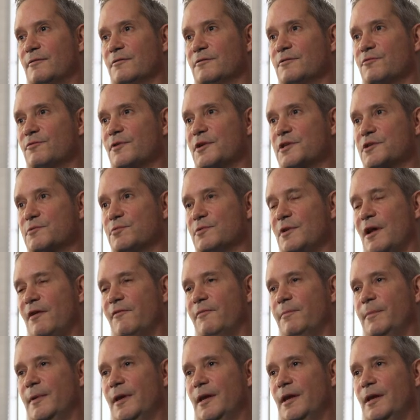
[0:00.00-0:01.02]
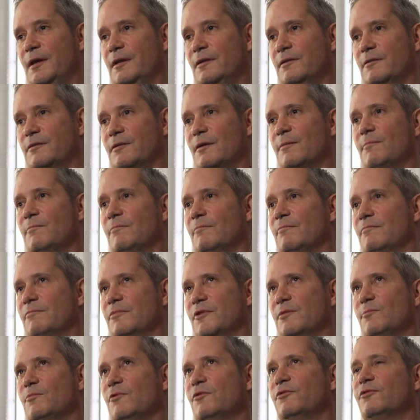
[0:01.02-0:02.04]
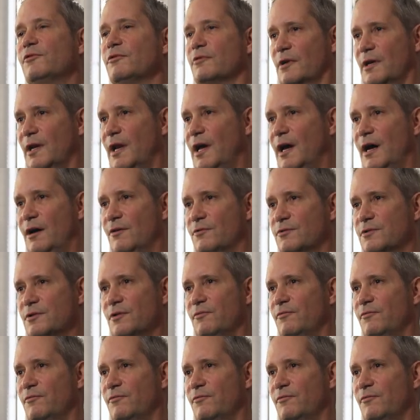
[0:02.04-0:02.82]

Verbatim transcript: the risk would have been the, the move to the cloud.